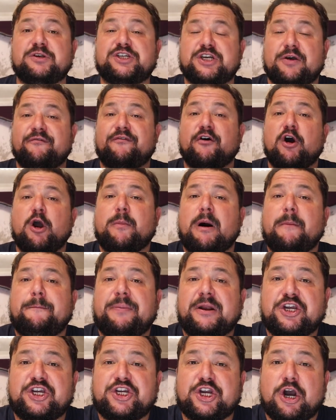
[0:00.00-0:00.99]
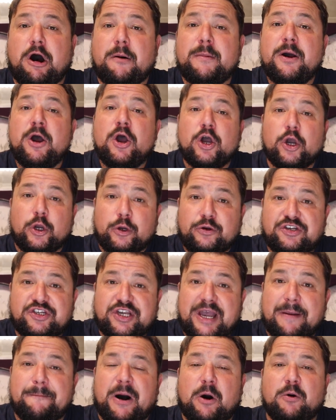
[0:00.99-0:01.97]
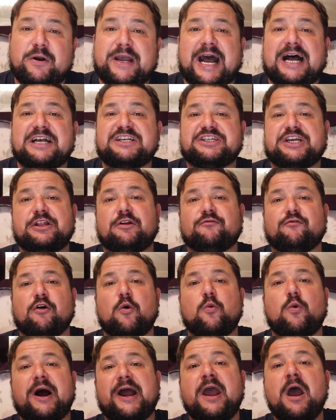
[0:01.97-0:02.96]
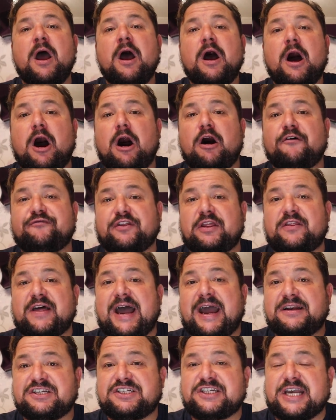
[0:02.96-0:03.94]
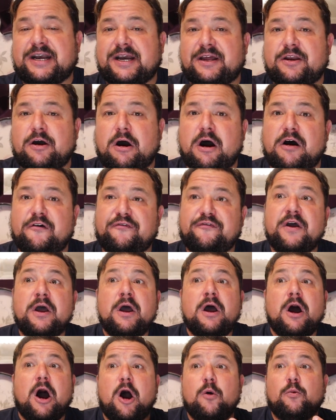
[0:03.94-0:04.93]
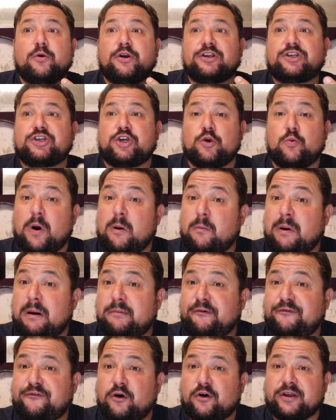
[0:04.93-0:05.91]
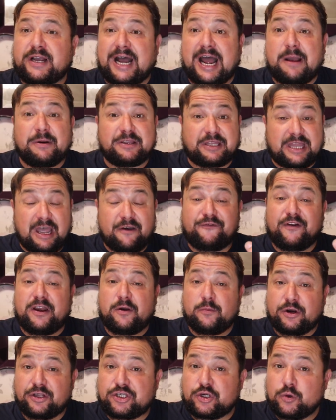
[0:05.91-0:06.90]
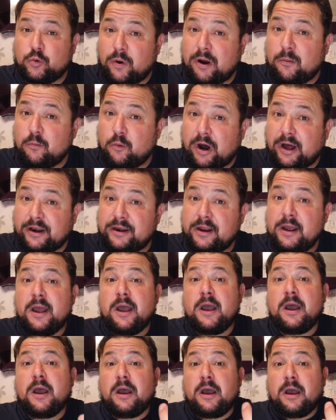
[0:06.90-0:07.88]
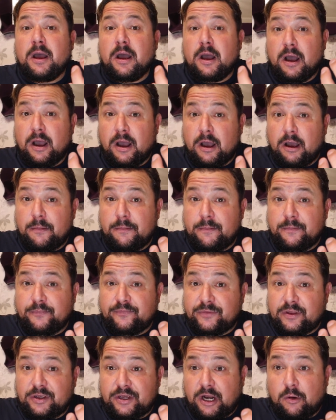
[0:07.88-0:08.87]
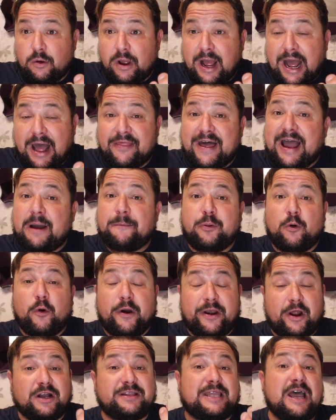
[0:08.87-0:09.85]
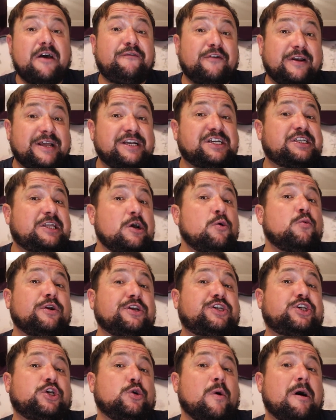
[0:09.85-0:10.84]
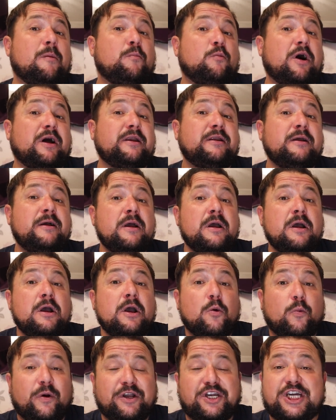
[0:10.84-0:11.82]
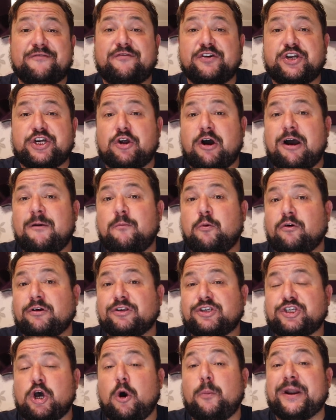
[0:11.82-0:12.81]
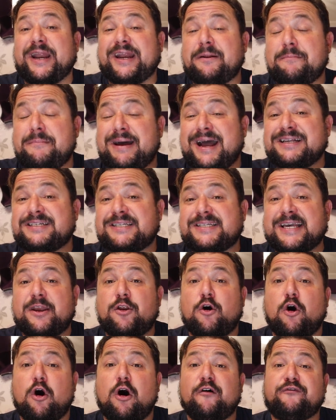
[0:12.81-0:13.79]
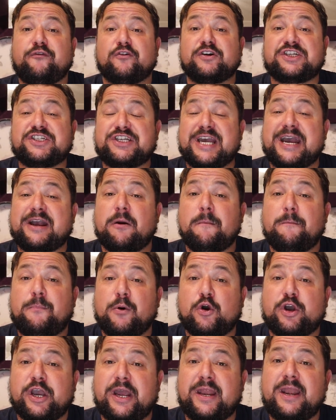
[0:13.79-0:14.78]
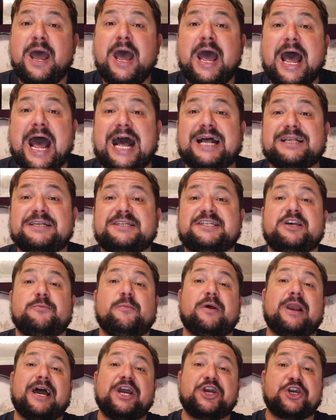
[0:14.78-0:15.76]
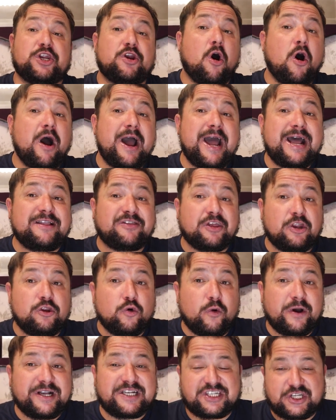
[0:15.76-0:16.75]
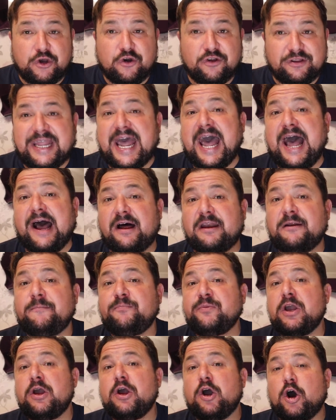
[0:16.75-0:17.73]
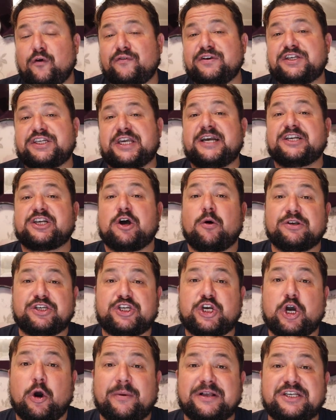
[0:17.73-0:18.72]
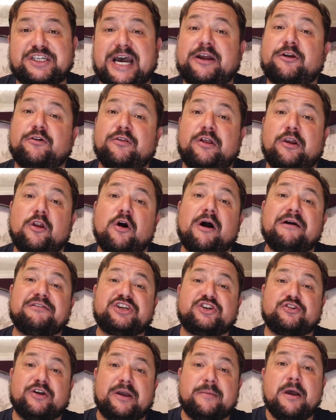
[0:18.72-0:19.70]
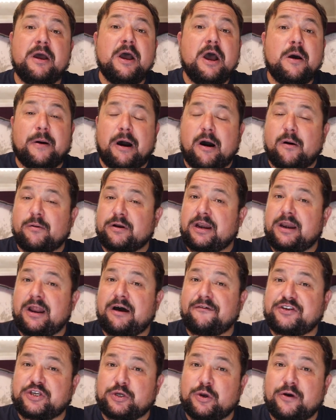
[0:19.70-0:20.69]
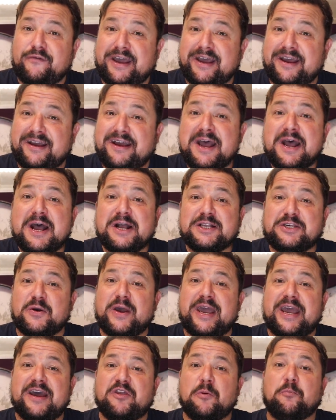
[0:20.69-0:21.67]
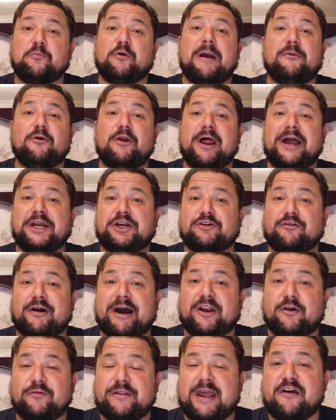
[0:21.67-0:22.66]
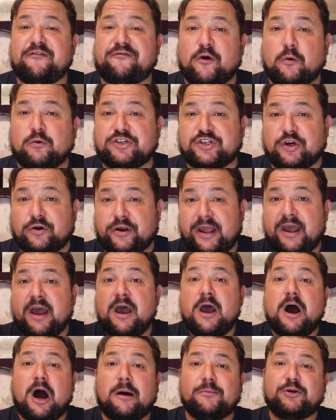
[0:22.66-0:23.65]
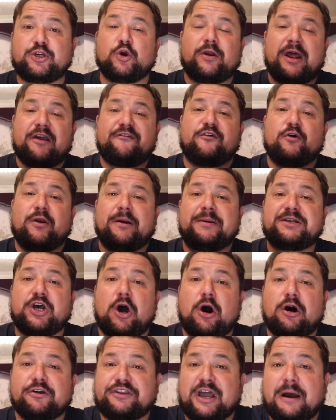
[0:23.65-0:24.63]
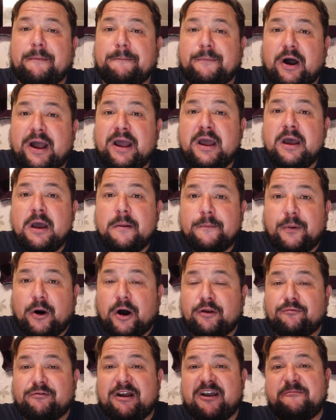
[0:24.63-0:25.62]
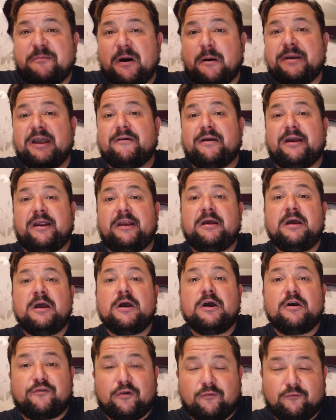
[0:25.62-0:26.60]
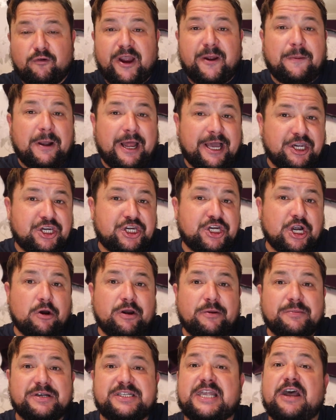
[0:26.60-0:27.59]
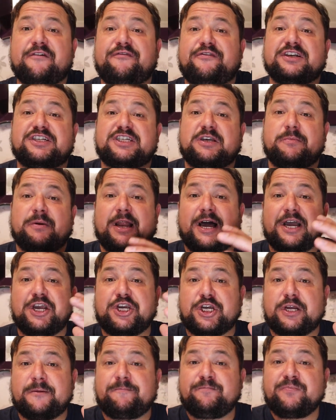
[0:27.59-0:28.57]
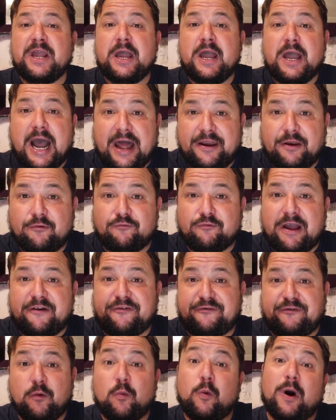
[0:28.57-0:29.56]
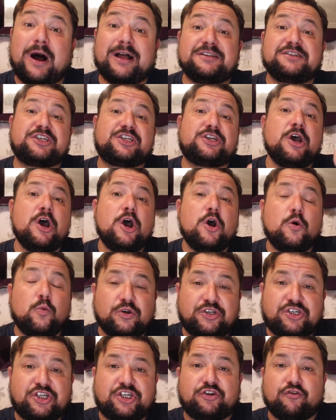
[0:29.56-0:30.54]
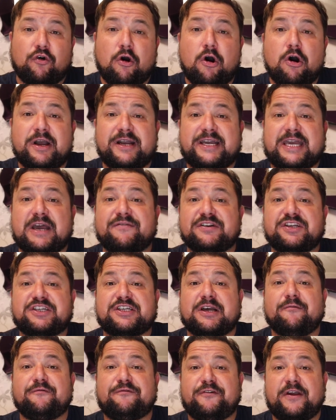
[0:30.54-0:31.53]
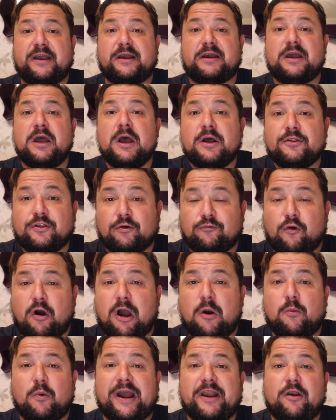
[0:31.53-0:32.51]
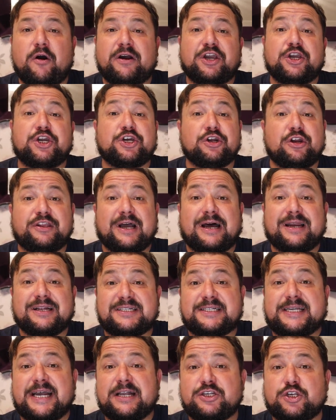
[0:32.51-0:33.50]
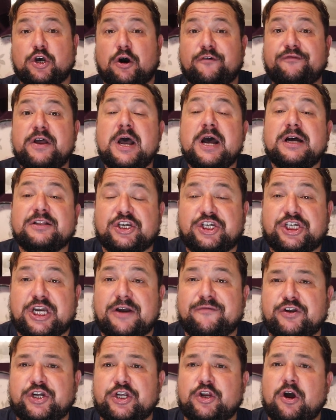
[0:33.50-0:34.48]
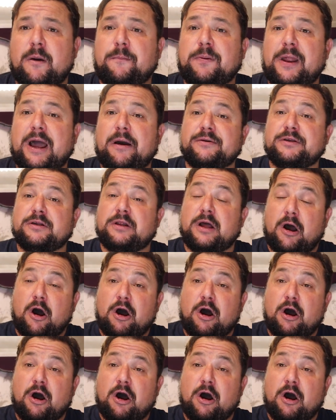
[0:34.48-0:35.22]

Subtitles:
it was converted by Billy Sharp, who sent Bolkowski the wrong way. After that, in the second half, I would have took 1-1 before the game. I definitely would have took 1-1, you know, at that point. I definitely still would have took 1-1 when Sheffield United were on top and had a man sent off for a second booking and simulation. I had the noise turned down, obviously, as I was commentating on the live stream, but I would have loved to hear the Bramall Lane crowd on their thoughts on it. I'm sure they thought that was hard done by the ref, but I'm hearing from replays showing it was definite simulation, and the ref, for once, was strong and give us something the right way like he should have done and sends off the Sheffield United player